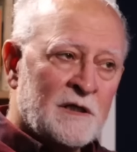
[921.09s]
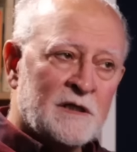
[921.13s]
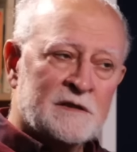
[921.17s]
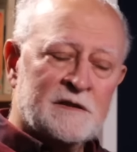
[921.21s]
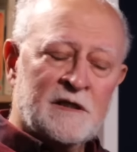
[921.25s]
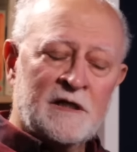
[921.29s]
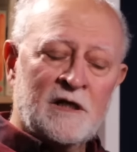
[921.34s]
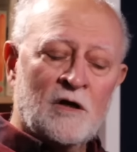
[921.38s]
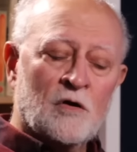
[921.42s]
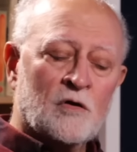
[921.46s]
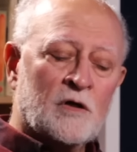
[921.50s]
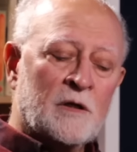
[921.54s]

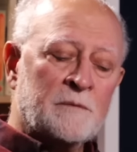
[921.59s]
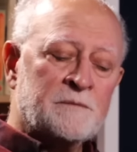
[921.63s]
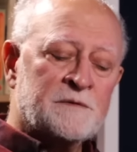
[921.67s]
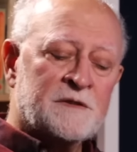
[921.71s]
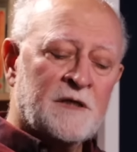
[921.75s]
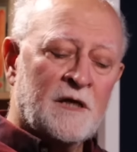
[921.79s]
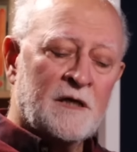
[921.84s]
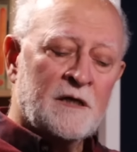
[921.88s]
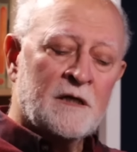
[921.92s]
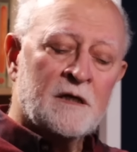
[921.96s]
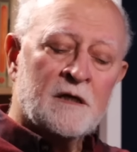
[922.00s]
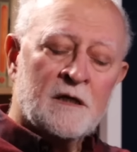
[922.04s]
Netanyahu kept
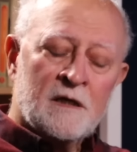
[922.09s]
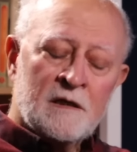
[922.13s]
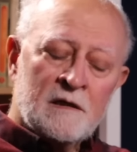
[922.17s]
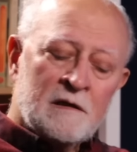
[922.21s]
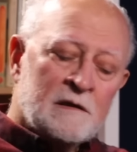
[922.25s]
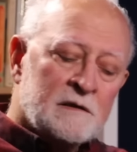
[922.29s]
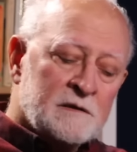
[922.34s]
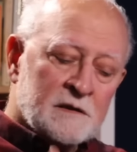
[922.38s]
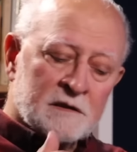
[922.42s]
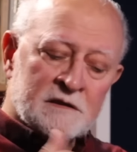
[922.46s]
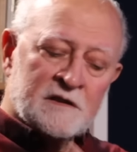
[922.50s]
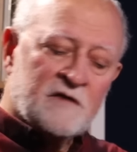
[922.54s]
saying,
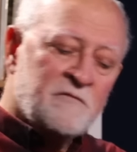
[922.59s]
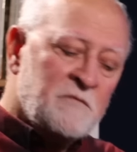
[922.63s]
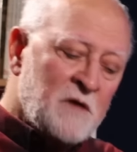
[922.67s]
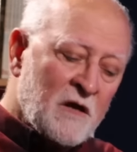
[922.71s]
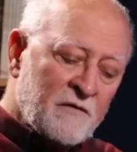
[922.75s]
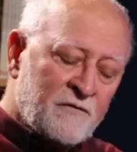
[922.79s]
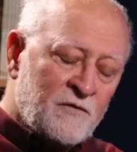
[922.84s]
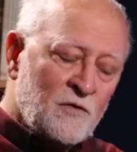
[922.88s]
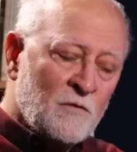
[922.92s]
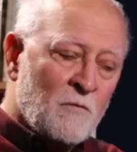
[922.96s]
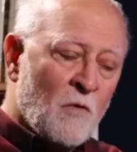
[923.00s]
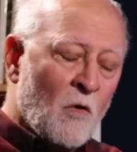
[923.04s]
just give me
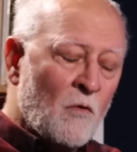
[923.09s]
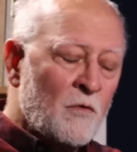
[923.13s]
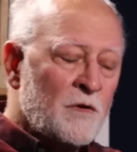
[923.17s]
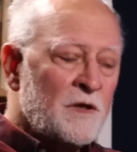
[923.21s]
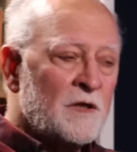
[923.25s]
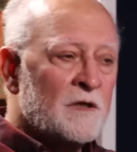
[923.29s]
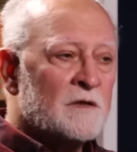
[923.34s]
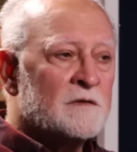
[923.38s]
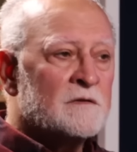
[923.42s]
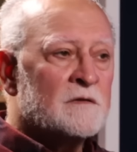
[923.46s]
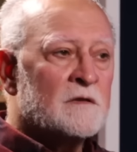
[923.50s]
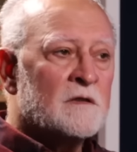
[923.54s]
a few more
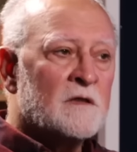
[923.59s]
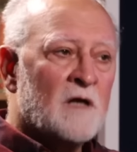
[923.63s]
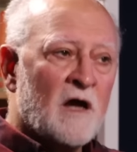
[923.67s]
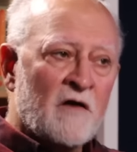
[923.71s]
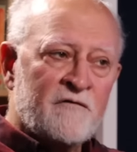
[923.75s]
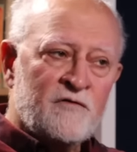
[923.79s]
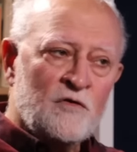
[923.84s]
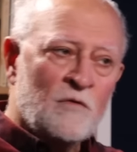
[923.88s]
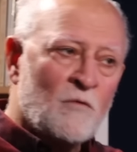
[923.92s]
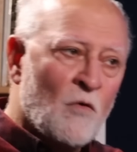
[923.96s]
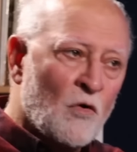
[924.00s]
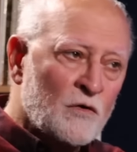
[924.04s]
weeks,
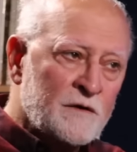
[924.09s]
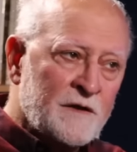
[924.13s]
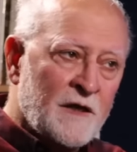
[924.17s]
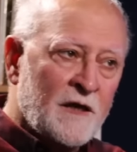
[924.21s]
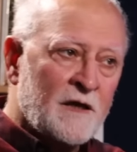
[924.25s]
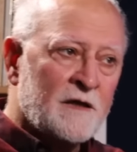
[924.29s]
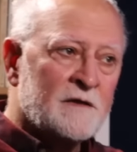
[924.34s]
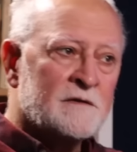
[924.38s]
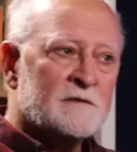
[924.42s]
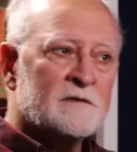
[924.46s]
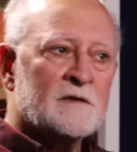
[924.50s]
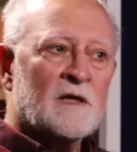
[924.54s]
a few more
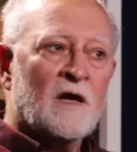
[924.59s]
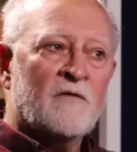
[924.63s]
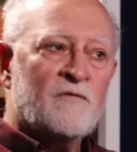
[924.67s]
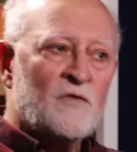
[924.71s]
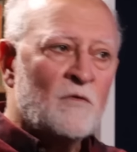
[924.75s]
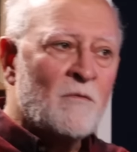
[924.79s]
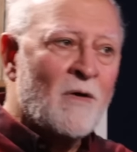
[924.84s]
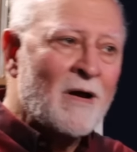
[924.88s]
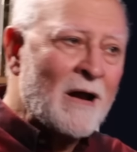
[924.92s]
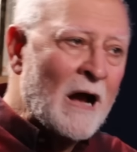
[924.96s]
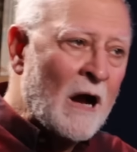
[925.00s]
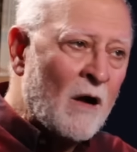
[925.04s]
days, a
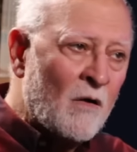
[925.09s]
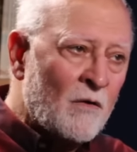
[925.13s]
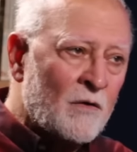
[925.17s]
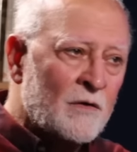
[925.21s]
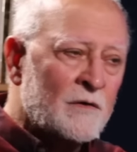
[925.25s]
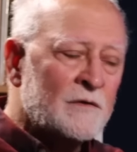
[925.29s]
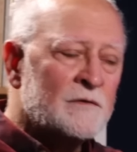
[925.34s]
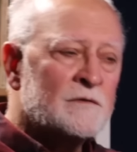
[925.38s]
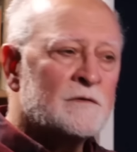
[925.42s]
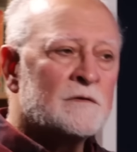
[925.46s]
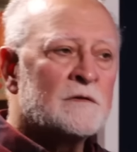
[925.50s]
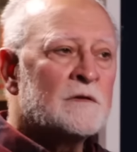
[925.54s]
few more
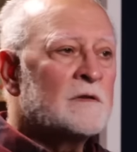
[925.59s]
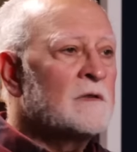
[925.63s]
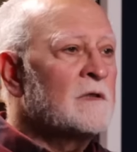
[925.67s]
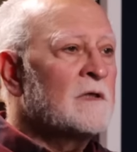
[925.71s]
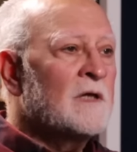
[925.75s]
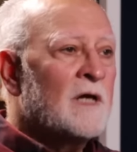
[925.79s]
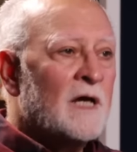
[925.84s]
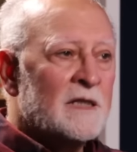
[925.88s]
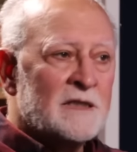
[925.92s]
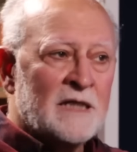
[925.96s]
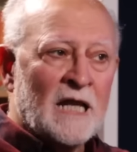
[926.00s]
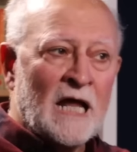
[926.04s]
hours,
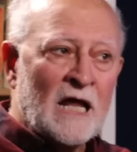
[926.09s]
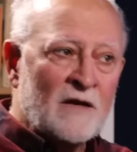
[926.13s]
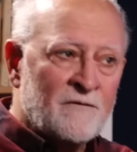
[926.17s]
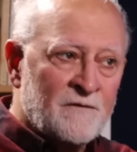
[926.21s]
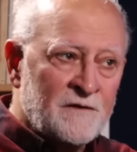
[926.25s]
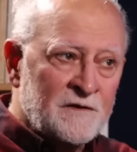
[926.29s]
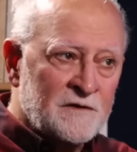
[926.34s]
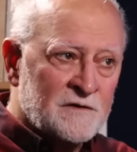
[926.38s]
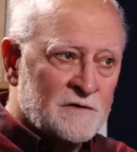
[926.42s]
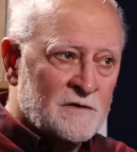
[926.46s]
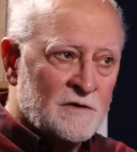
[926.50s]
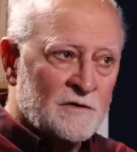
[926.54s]
and I'll
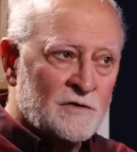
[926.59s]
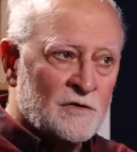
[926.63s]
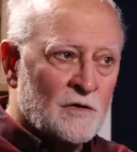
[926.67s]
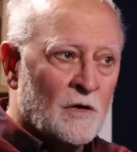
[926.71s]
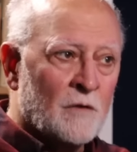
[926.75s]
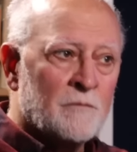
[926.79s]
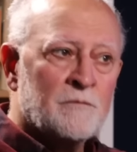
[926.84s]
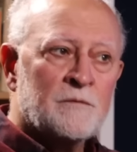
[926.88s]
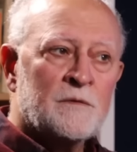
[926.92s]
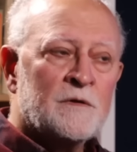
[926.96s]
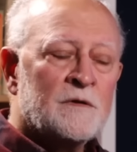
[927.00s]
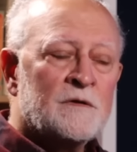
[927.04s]
finish the
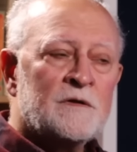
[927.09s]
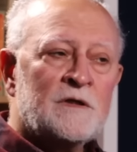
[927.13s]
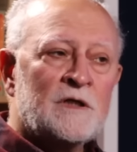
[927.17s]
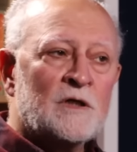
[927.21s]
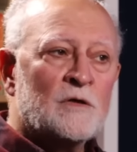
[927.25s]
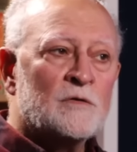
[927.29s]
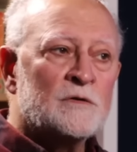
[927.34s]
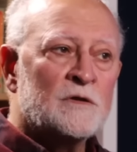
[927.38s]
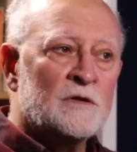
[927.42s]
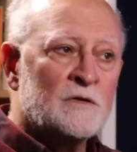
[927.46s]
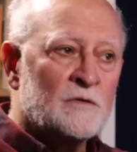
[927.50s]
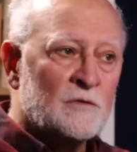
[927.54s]
job.
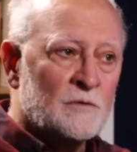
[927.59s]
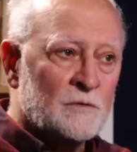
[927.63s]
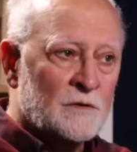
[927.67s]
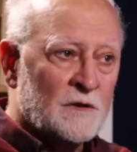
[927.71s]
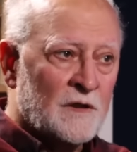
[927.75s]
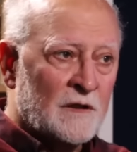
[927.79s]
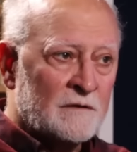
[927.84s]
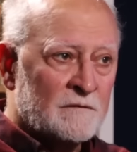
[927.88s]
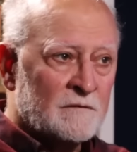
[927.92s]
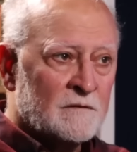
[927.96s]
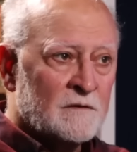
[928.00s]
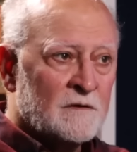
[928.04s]
He couldn't do
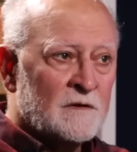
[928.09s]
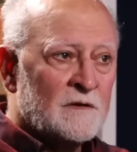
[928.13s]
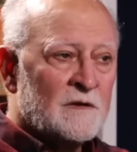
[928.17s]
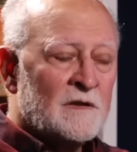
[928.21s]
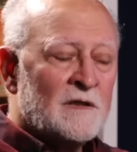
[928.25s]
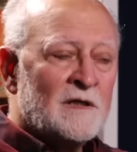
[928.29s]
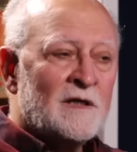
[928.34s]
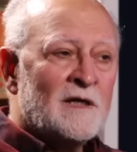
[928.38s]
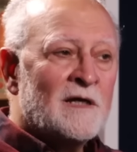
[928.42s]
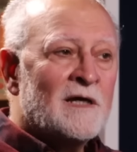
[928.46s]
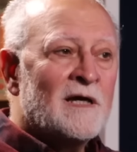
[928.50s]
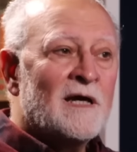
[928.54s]
that.
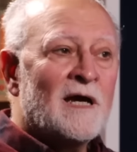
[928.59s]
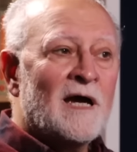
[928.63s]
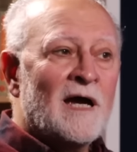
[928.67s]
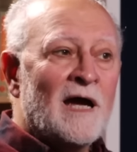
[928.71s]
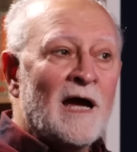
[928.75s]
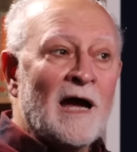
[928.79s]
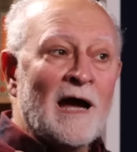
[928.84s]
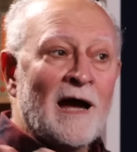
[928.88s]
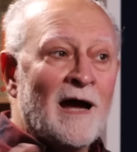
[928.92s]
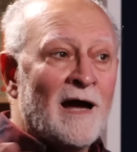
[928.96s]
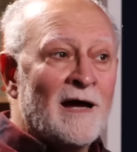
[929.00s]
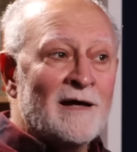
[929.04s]

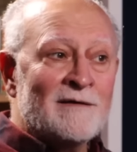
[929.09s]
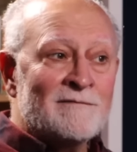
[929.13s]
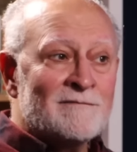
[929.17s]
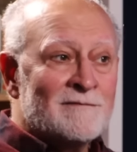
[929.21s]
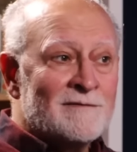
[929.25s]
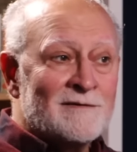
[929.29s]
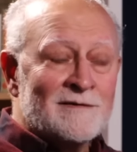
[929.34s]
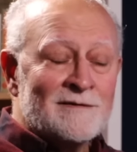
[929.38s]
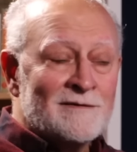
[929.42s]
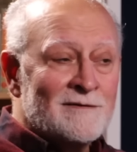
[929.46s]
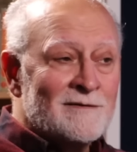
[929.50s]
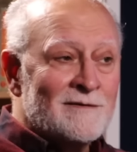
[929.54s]

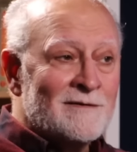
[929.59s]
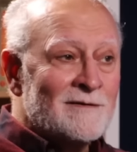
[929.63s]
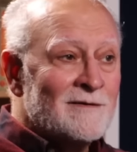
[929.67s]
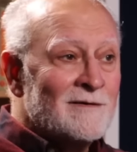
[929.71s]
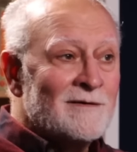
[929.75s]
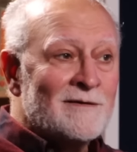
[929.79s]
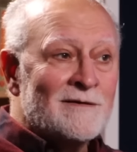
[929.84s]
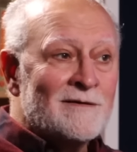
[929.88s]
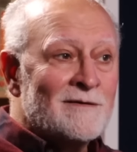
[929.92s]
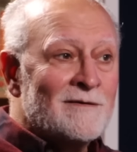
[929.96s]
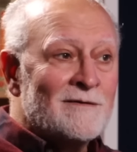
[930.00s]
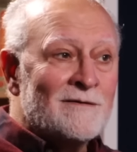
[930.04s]
And
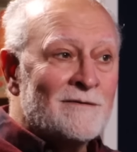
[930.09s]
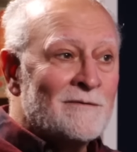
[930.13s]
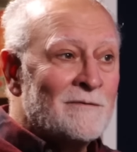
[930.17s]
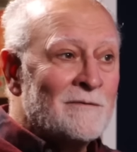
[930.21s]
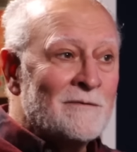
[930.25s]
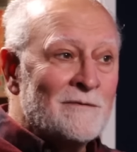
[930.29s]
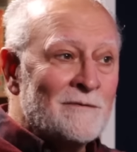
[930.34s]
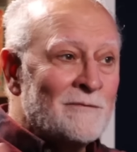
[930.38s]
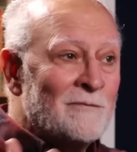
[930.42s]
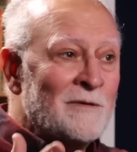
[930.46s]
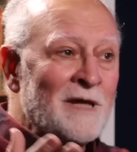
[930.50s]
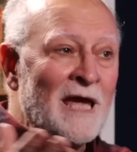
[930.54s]

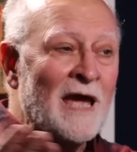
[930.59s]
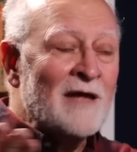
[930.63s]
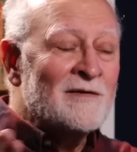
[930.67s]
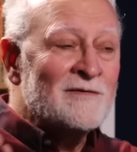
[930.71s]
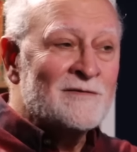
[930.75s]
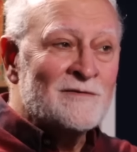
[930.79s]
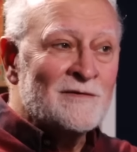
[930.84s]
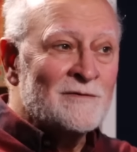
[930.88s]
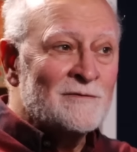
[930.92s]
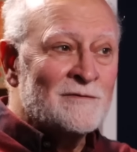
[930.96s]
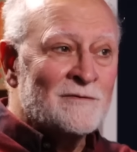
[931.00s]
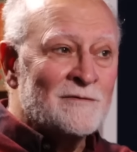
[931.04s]

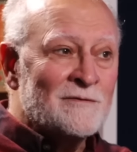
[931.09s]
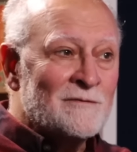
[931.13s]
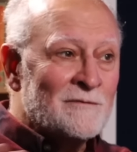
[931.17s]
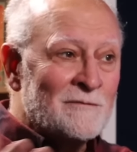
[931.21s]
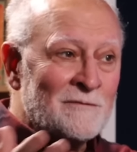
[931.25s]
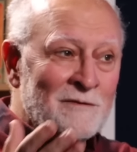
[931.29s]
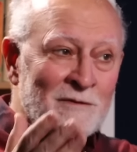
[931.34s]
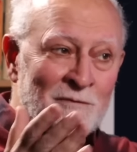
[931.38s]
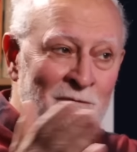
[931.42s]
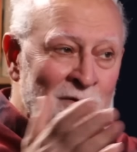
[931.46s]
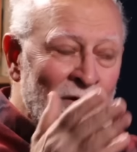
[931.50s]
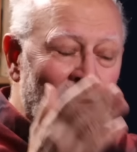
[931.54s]

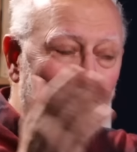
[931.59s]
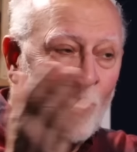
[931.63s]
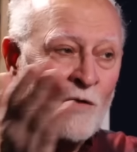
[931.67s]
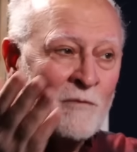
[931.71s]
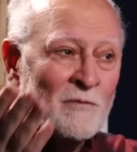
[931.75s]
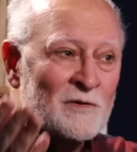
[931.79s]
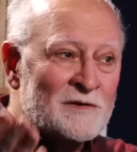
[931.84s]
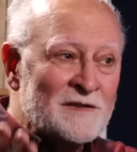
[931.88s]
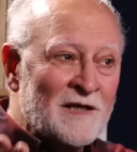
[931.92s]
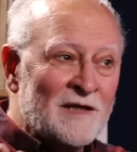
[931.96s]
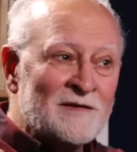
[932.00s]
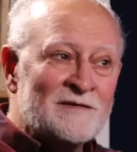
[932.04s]
we
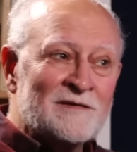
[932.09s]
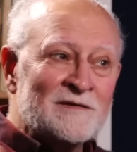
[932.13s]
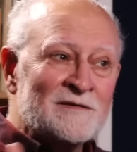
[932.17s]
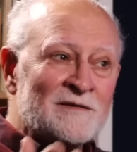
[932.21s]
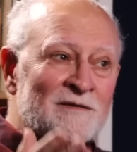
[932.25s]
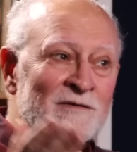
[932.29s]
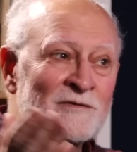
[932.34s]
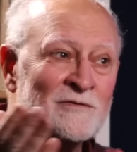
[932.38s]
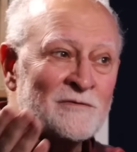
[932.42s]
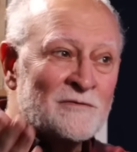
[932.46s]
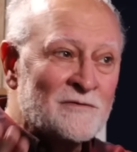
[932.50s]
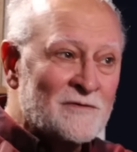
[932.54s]
almost
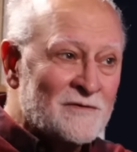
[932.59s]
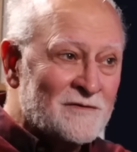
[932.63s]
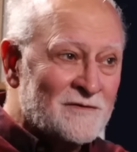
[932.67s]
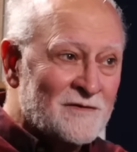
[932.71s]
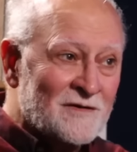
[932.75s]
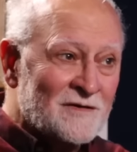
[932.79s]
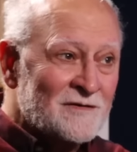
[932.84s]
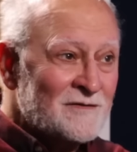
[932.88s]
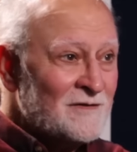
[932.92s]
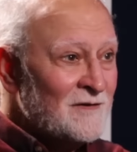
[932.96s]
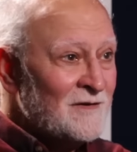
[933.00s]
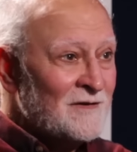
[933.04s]
entered into the
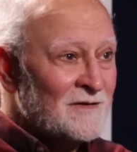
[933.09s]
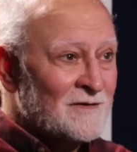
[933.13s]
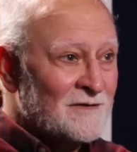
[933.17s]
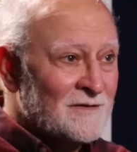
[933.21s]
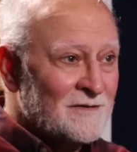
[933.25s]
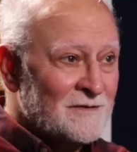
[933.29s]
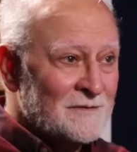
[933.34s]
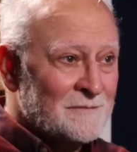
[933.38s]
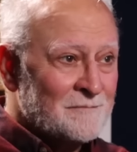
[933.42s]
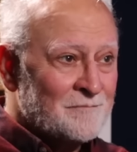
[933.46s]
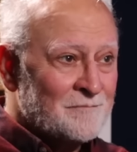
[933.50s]
third year